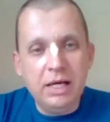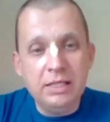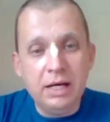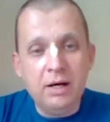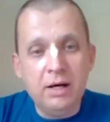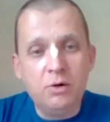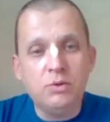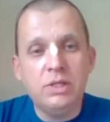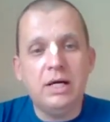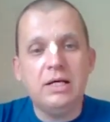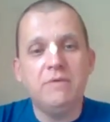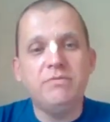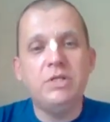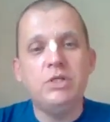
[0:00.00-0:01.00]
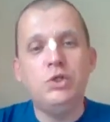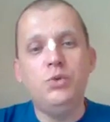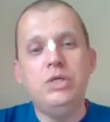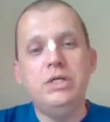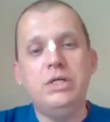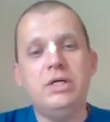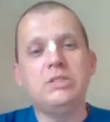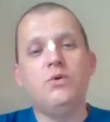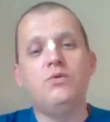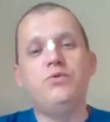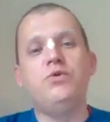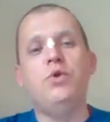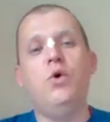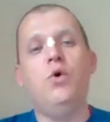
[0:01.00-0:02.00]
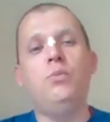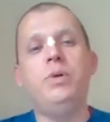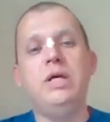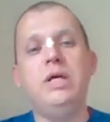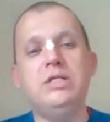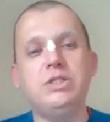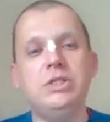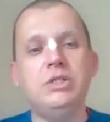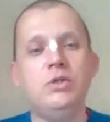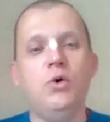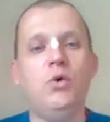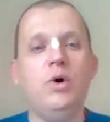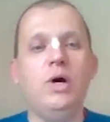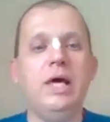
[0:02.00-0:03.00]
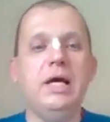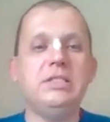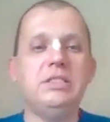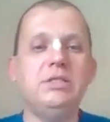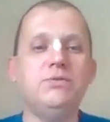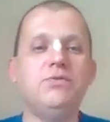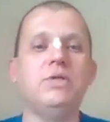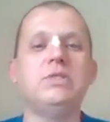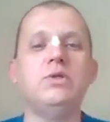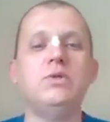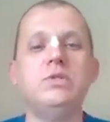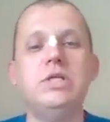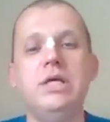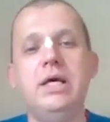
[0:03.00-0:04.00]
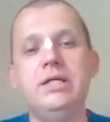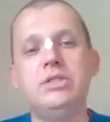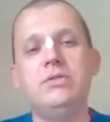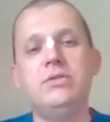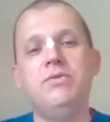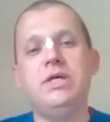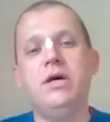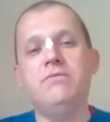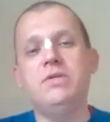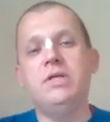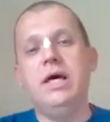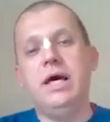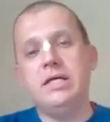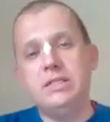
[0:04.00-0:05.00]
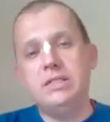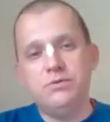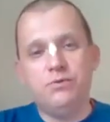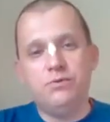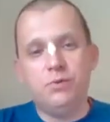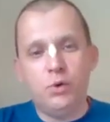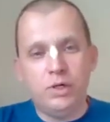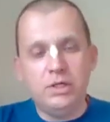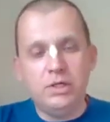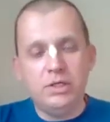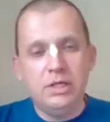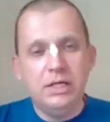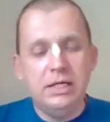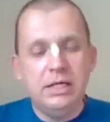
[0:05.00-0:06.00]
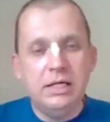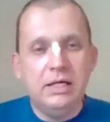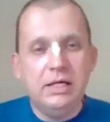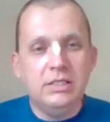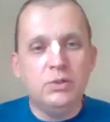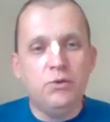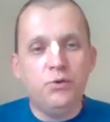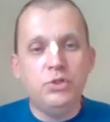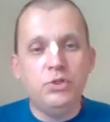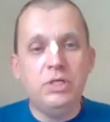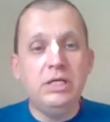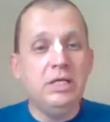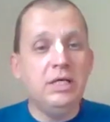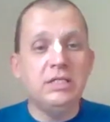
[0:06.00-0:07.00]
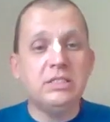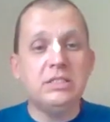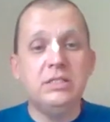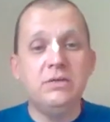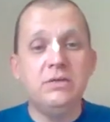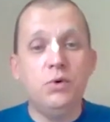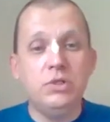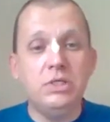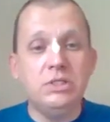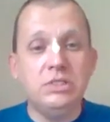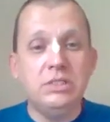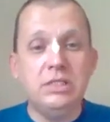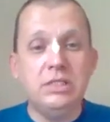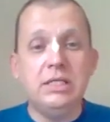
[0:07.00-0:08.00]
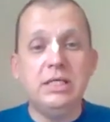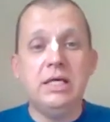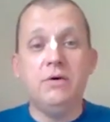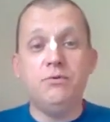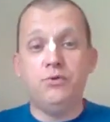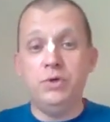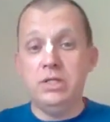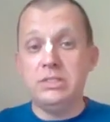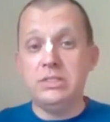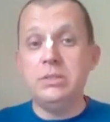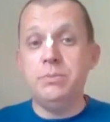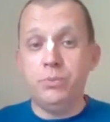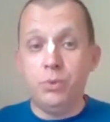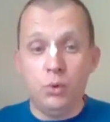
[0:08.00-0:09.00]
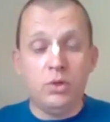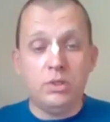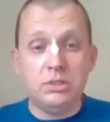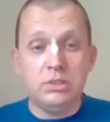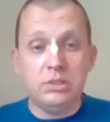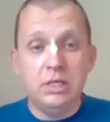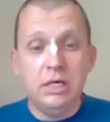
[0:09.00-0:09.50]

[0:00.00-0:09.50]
And now, like after 2 years of no preaching, no active association, we have the active war. So for 3 years, devotees didn't have real support.